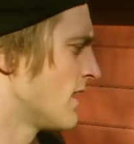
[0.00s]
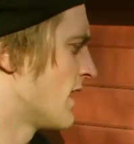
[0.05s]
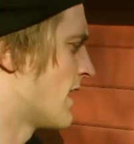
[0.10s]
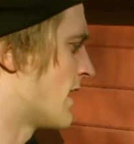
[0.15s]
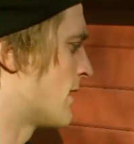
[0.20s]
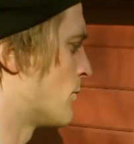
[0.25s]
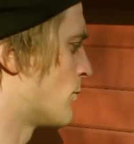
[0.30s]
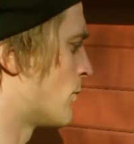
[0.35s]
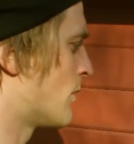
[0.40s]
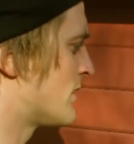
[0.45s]

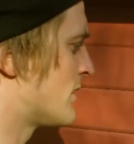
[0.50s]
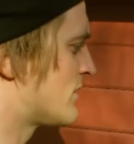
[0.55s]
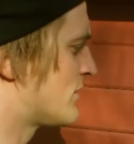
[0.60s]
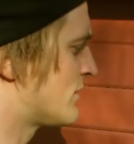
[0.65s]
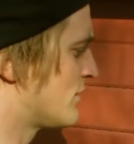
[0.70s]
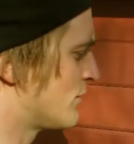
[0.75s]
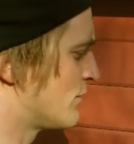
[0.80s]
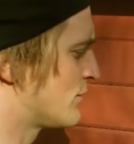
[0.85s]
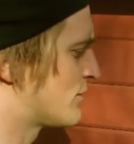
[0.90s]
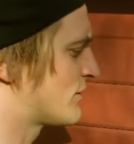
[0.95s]
And once
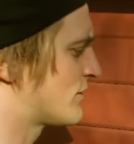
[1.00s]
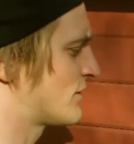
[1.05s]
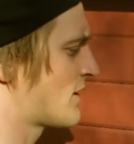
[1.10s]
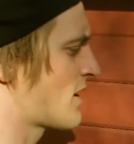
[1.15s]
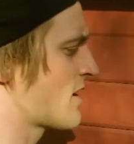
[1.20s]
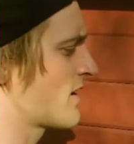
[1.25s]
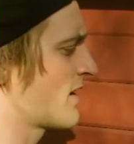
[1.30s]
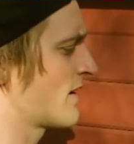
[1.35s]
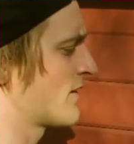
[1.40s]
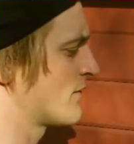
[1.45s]
you
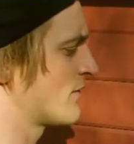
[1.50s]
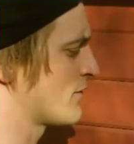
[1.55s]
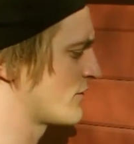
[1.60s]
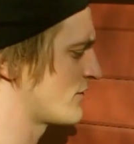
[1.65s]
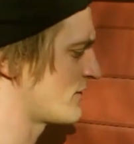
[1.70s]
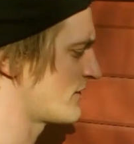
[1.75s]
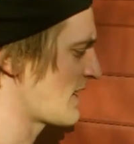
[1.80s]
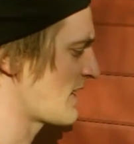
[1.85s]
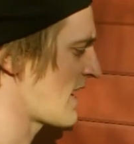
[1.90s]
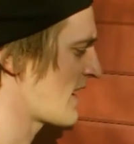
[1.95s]
start
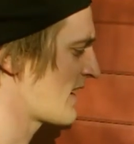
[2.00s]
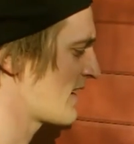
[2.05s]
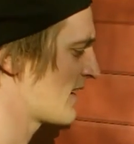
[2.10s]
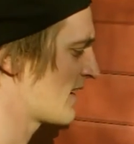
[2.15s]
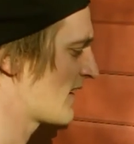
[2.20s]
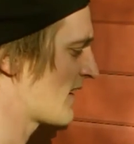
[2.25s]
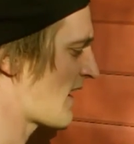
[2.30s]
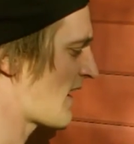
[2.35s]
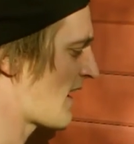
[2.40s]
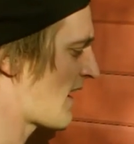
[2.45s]

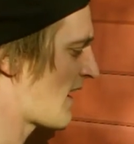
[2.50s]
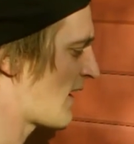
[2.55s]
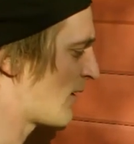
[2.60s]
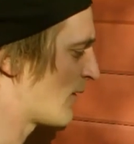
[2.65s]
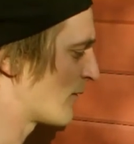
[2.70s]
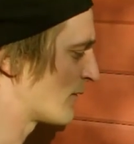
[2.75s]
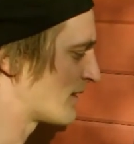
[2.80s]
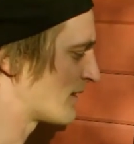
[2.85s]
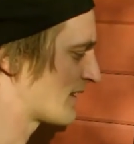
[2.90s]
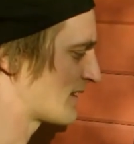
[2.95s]
understanding
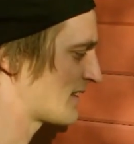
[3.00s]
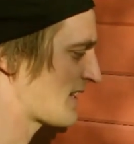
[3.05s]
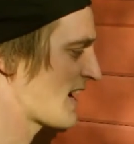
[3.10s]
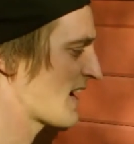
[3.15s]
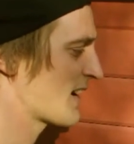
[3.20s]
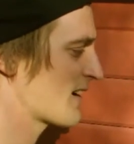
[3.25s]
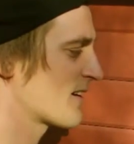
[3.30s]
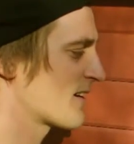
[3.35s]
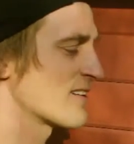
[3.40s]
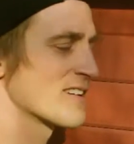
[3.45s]
how the
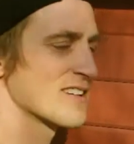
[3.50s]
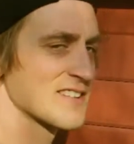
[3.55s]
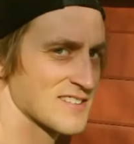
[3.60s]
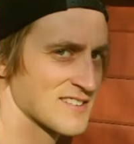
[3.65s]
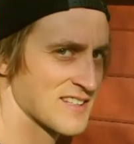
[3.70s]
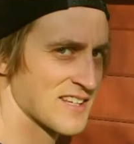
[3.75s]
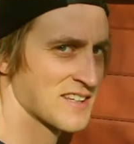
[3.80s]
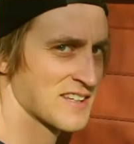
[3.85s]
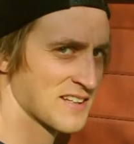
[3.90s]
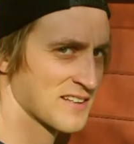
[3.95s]
attacker is
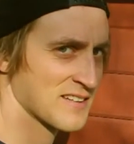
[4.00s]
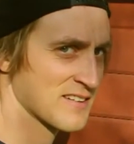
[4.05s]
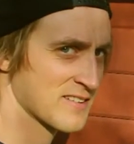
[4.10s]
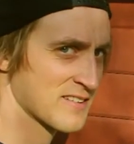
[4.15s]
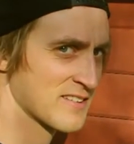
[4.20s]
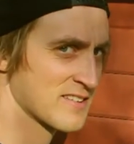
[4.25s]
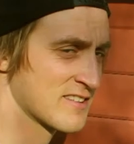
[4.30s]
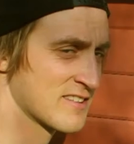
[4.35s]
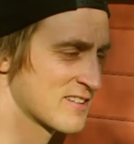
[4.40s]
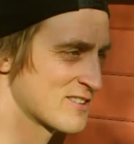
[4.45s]
taking their
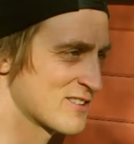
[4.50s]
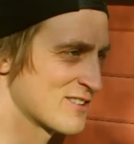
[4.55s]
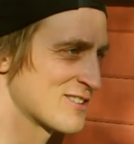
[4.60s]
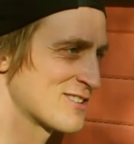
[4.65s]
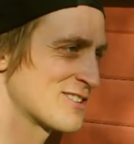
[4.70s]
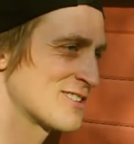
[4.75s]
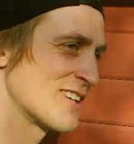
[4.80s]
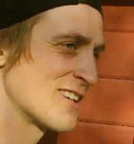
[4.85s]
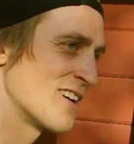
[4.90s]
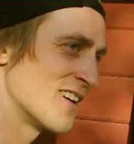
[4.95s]

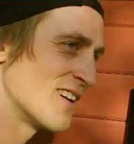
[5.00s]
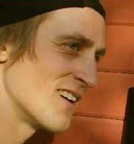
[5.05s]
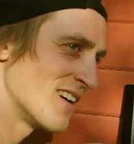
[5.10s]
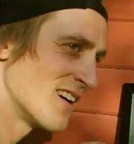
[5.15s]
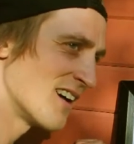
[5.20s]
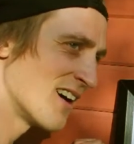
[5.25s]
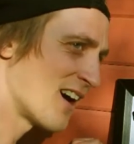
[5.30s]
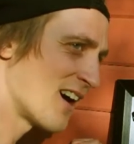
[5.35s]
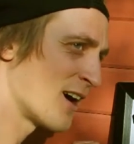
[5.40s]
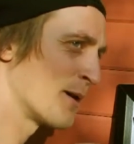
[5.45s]
decisions,
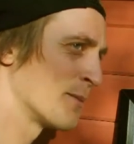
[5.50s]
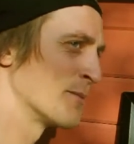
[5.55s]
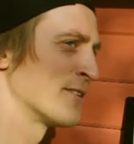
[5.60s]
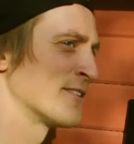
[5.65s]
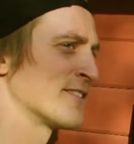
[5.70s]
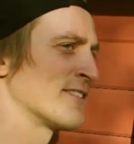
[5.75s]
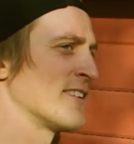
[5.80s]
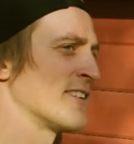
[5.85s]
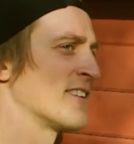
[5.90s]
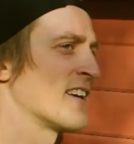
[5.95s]

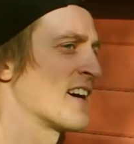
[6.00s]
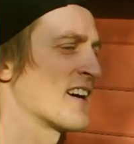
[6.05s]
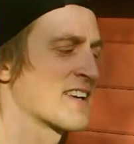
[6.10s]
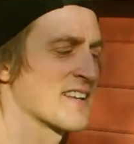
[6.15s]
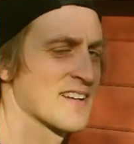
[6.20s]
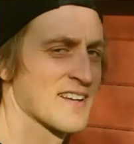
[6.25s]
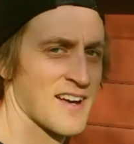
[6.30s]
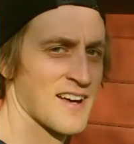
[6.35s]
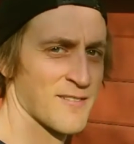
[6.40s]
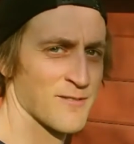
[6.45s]
obviously that
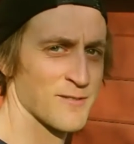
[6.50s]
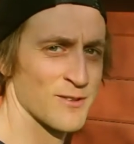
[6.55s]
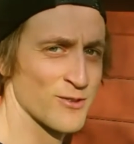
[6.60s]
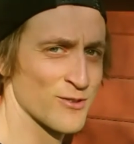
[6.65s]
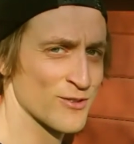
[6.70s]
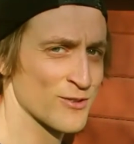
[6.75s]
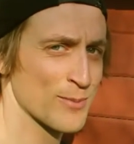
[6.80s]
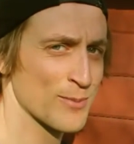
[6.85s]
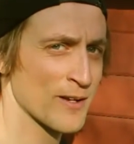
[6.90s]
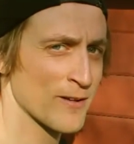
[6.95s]
can have
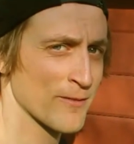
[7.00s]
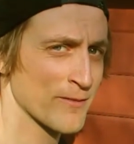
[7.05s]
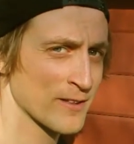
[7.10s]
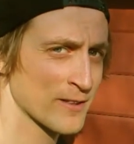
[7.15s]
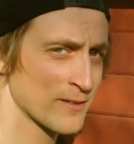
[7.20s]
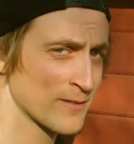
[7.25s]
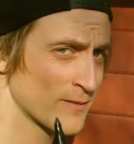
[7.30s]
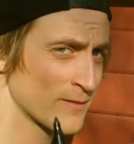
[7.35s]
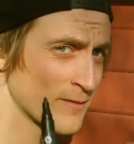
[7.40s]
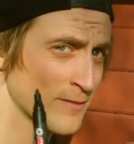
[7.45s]
huge
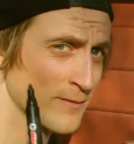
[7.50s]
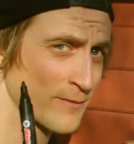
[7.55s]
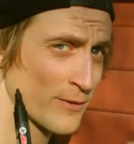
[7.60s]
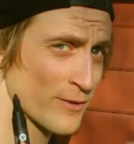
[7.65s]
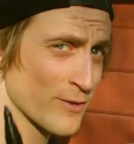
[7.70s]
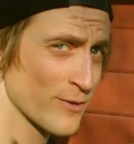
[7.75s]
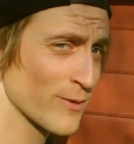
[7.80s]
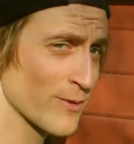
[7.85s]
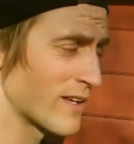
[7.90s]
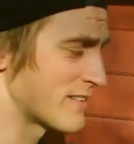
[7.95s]
benefits for
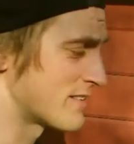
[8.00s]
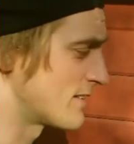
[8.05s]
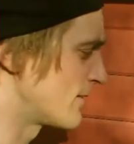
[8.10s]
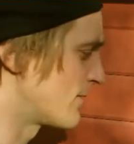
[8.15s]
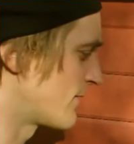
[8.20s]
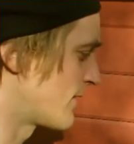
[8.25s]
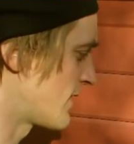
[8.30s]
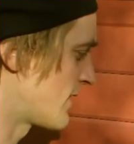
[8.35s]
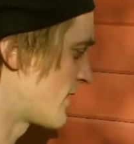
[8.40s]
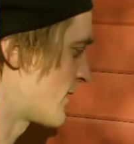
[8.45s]
you as a
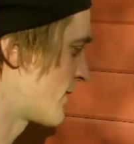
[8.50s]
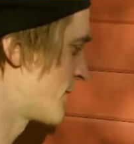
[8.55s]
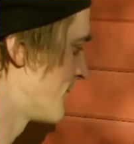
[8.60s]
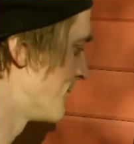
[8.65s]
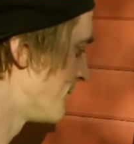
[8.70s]
defender.